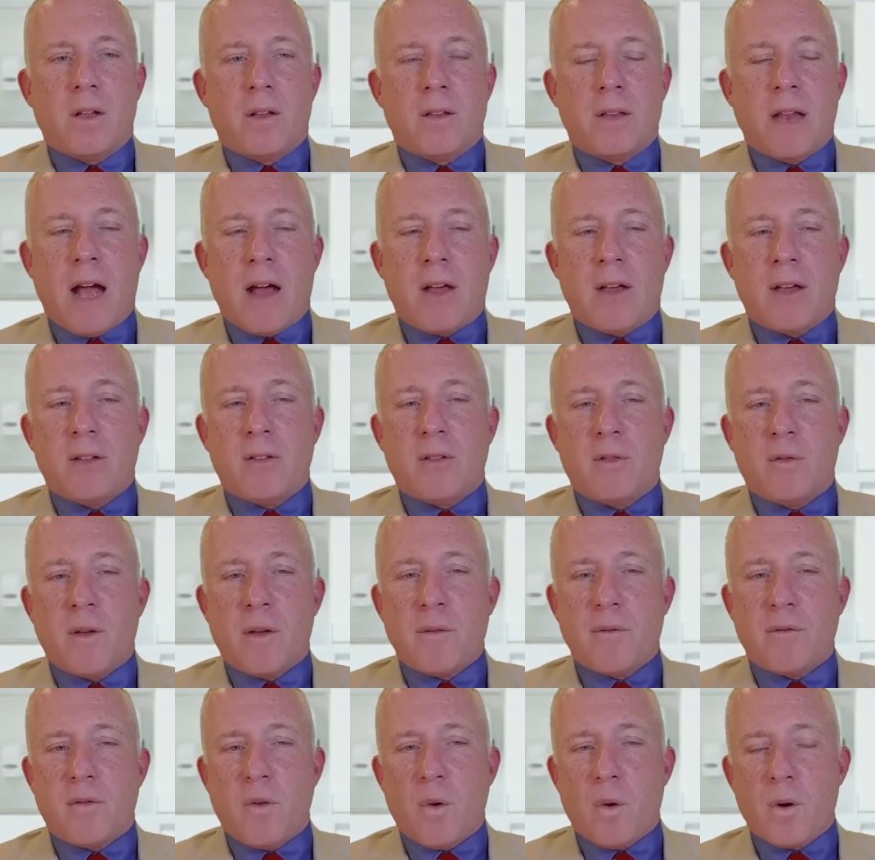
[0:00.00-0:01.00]
Now his F I
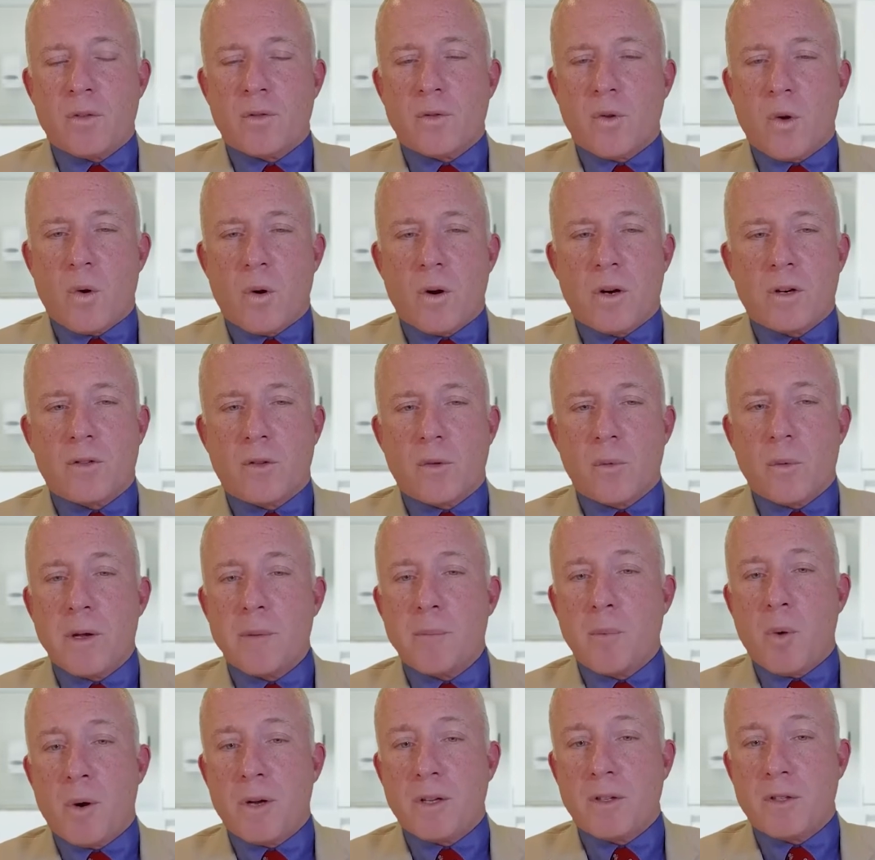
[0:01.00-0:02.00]
B four score is three
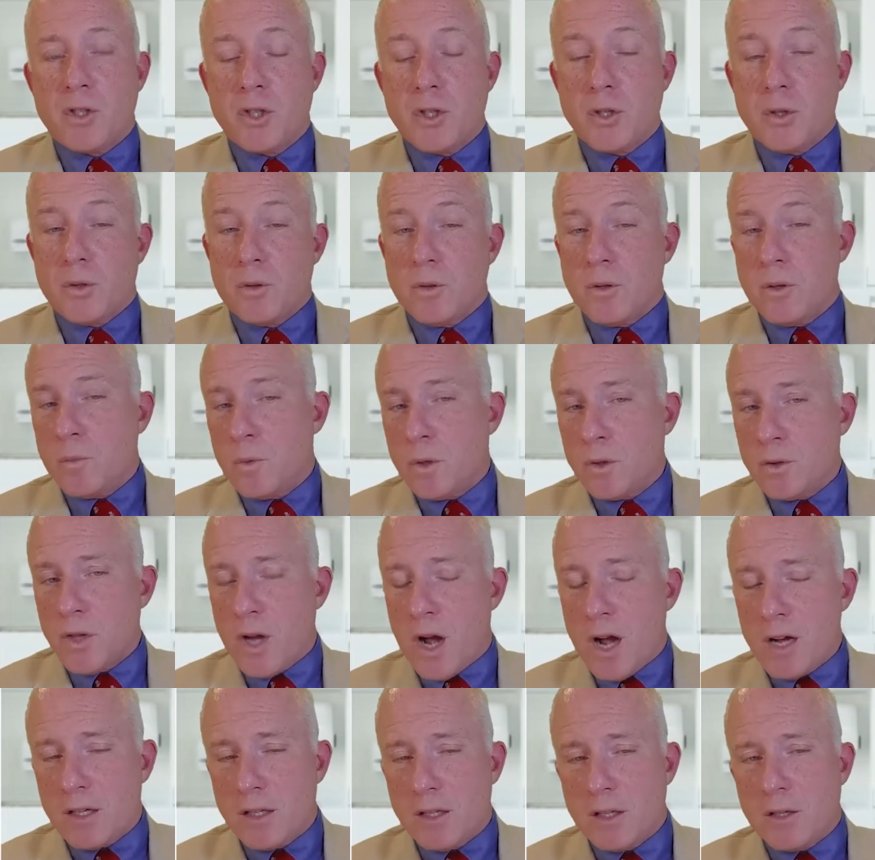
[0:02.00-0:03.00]
point two, and we'll
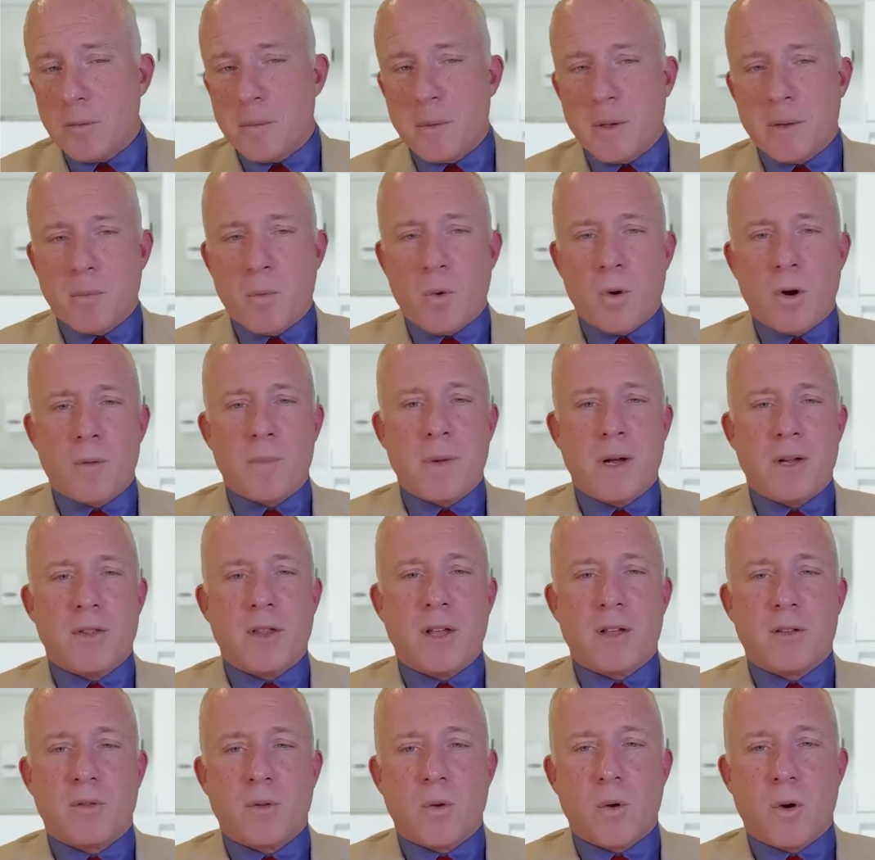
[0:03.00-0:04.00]
talk a little bit more about
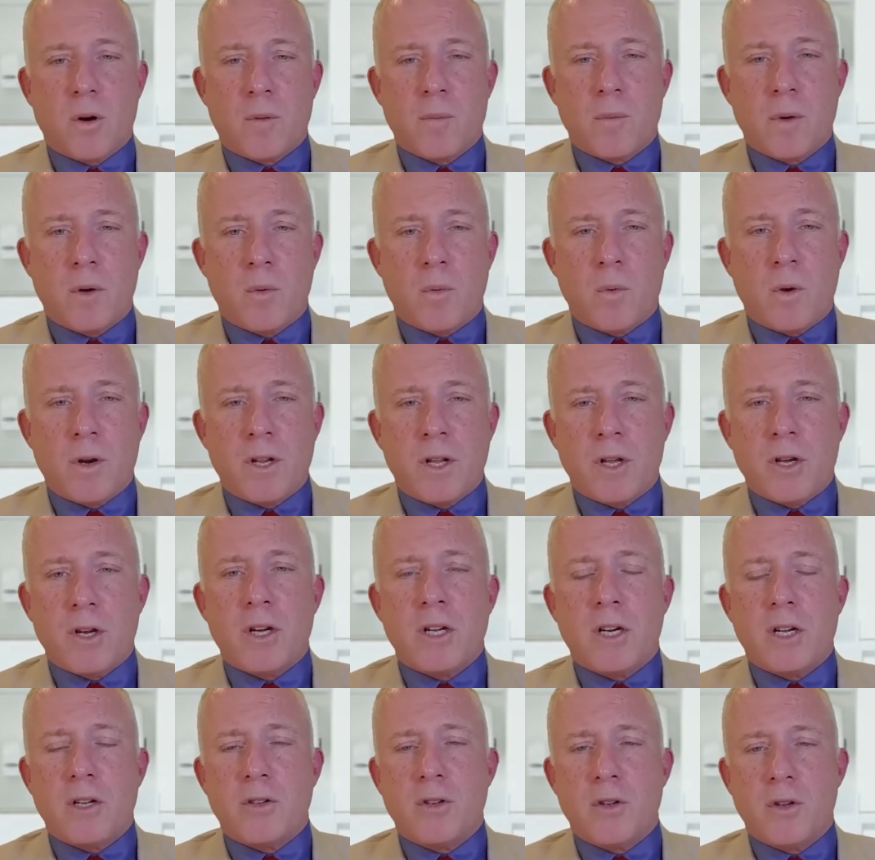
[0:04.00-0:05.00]
that score, but what are you
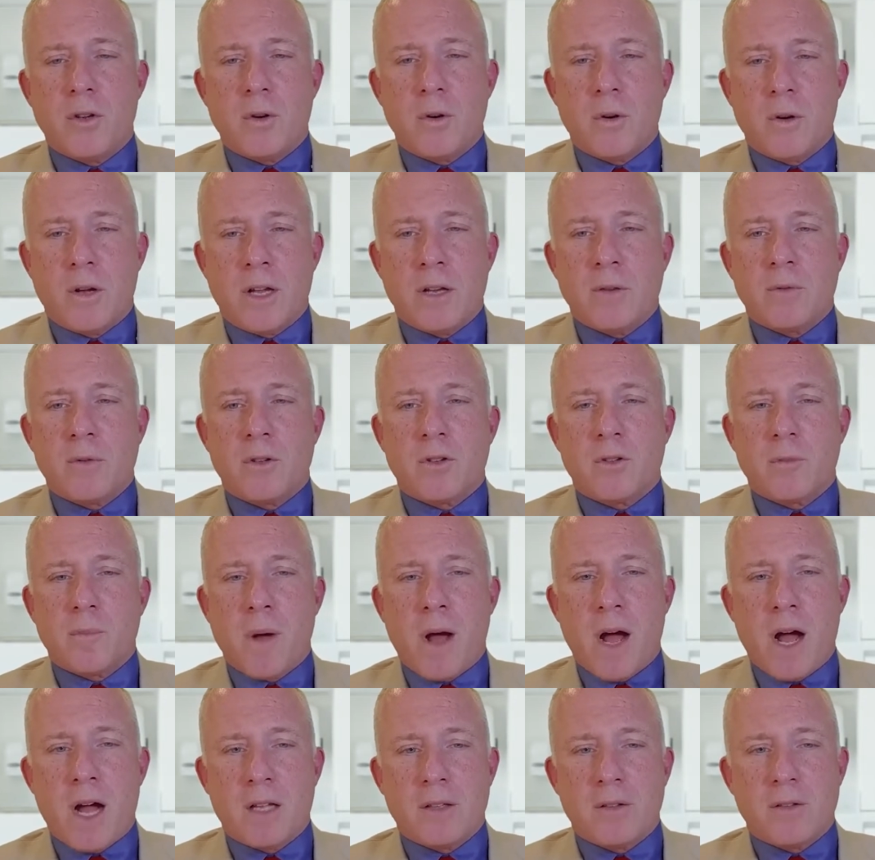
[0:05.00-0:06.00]
going to do in
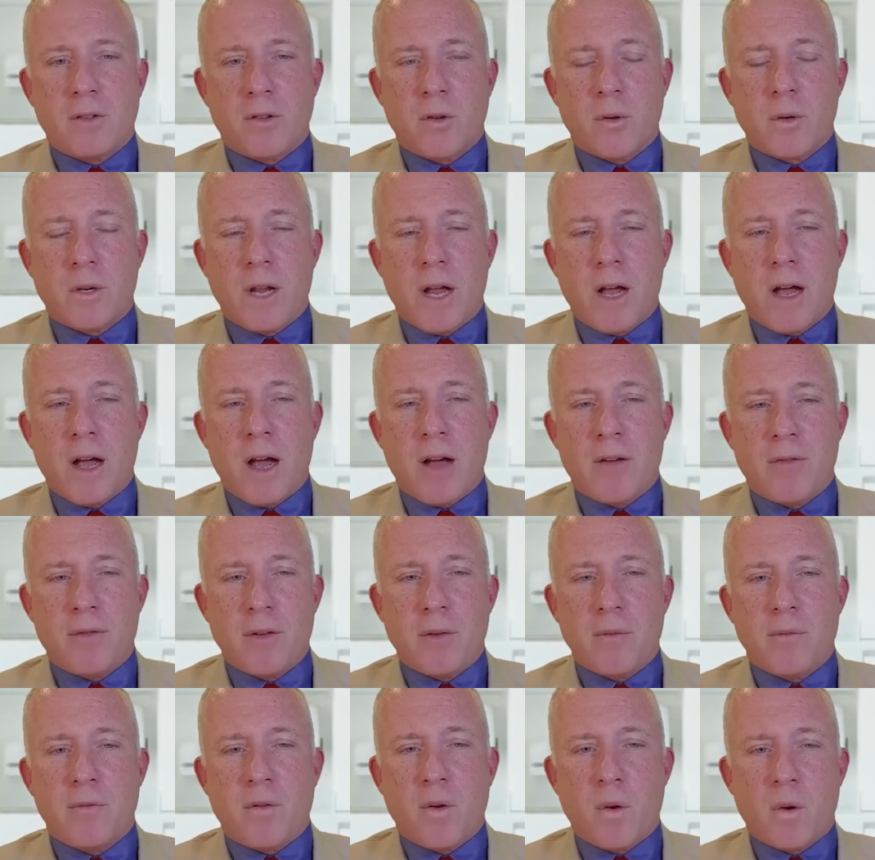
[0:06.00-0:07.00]
response to an, a F I
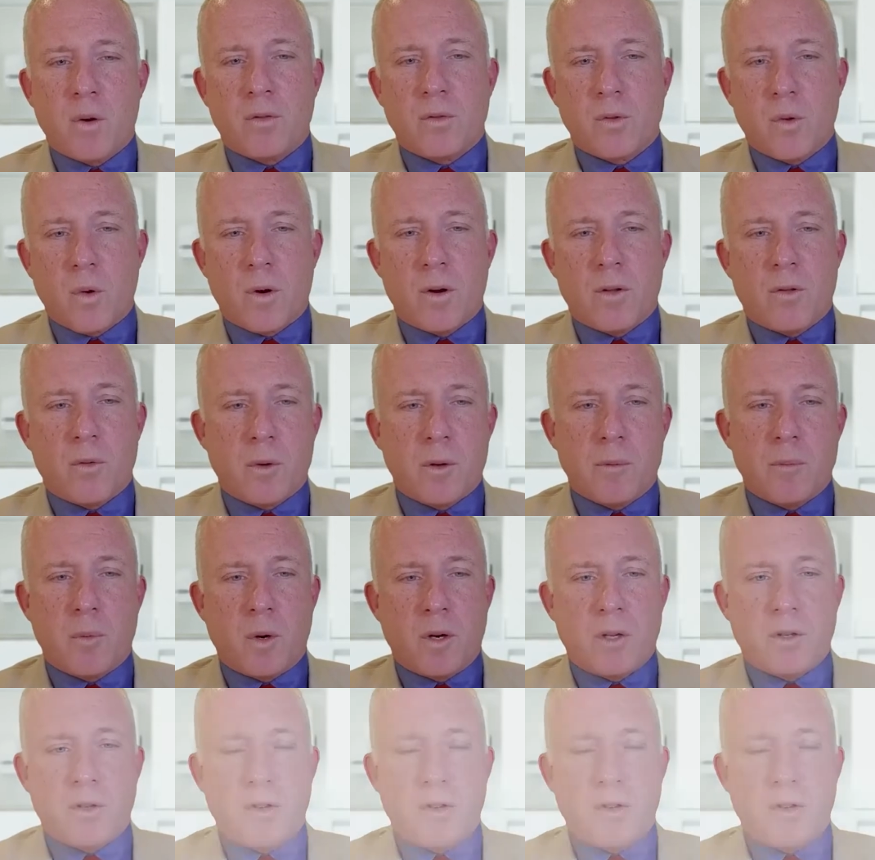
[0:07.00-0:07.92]
B four score of three point